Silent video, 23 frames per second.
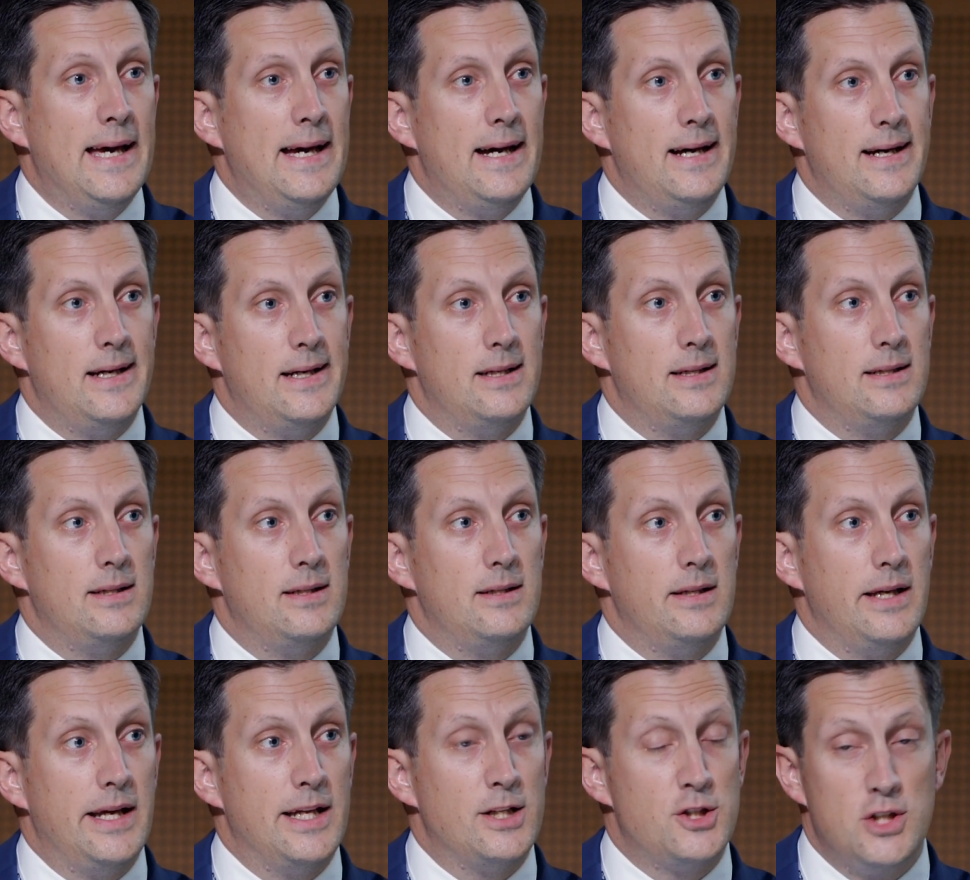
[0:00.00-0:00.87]

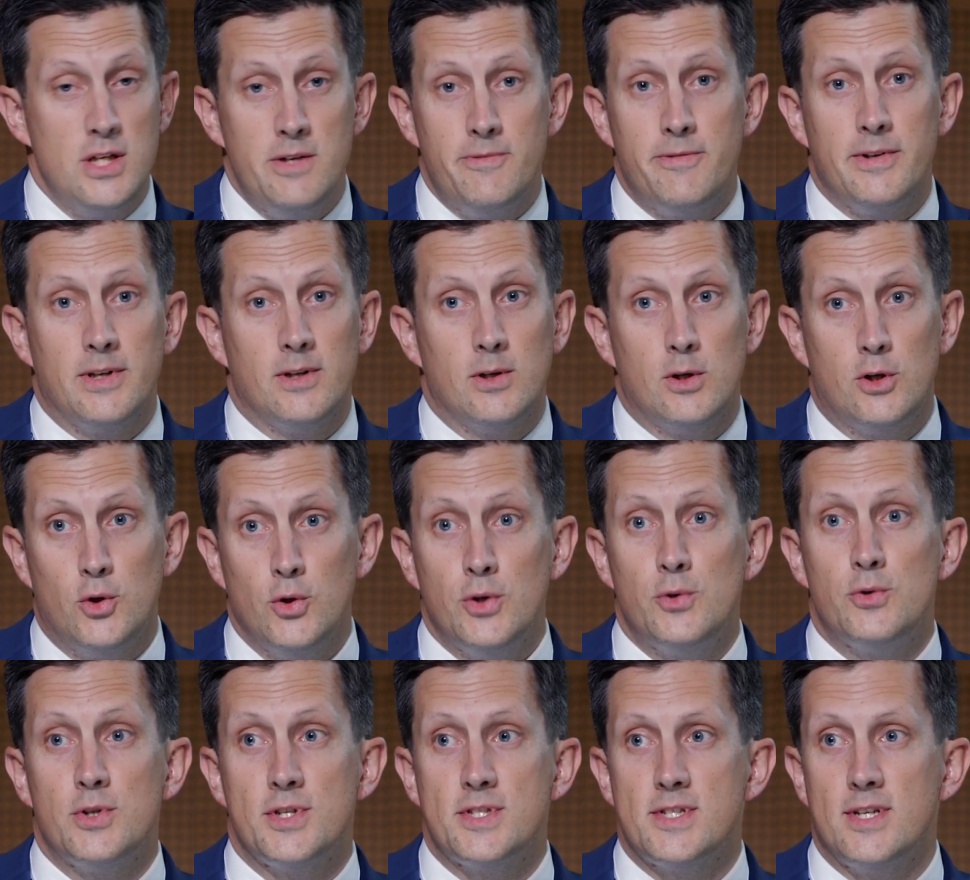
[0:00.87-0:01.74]
achieving
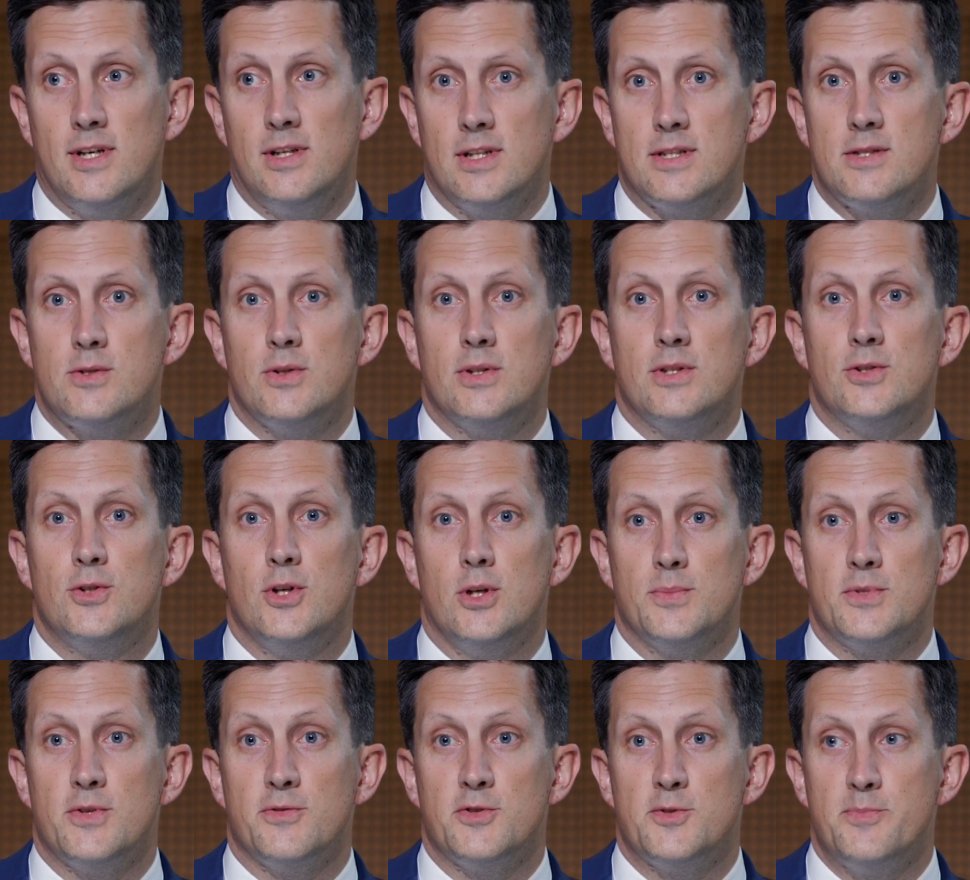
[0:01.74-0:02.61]
good results in
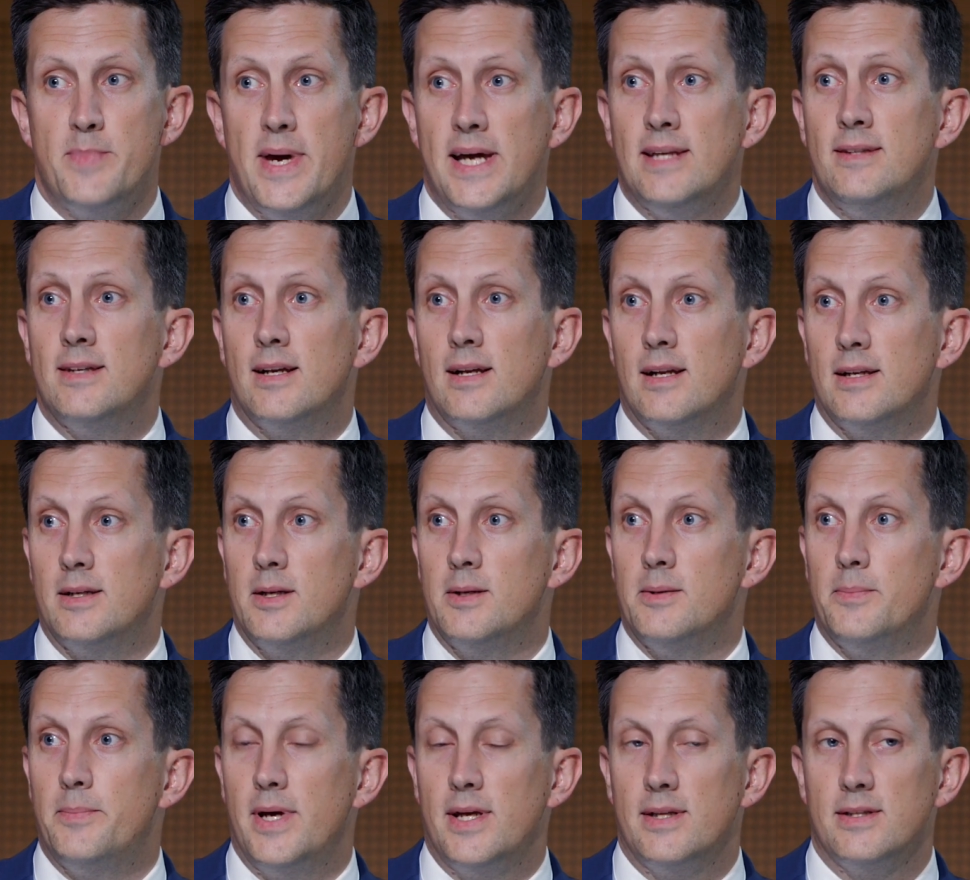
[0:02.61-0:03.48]
terms of spectacle
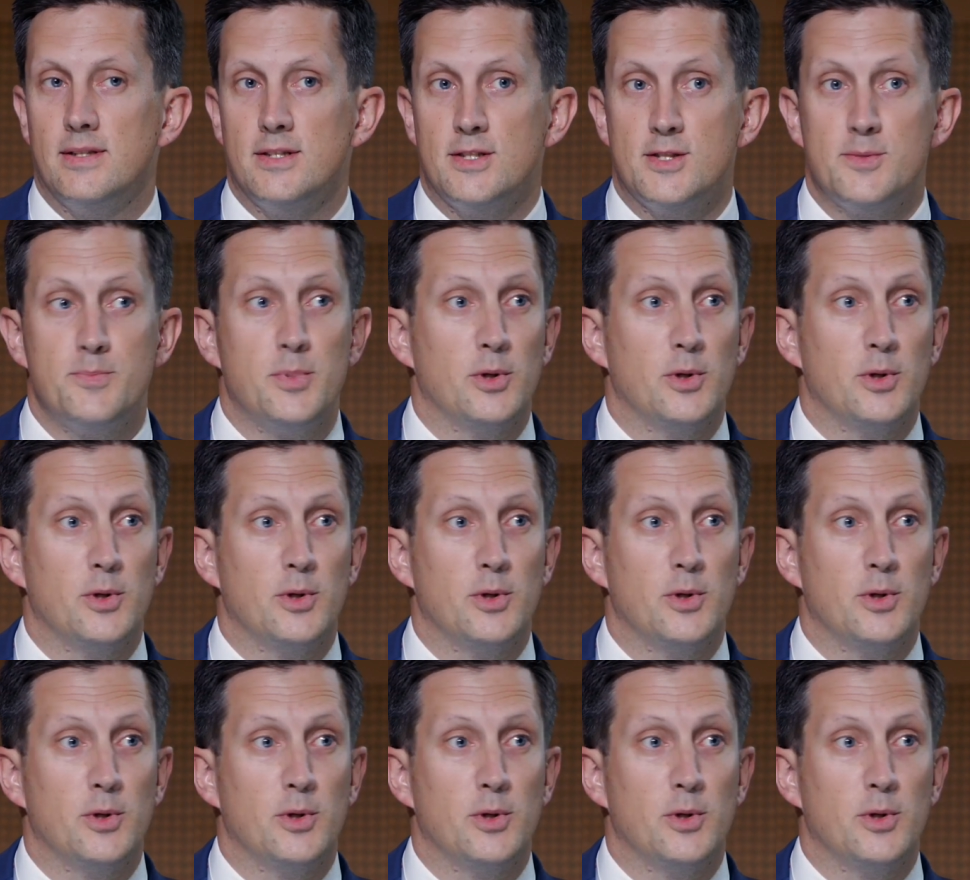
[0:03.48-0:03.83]
independence.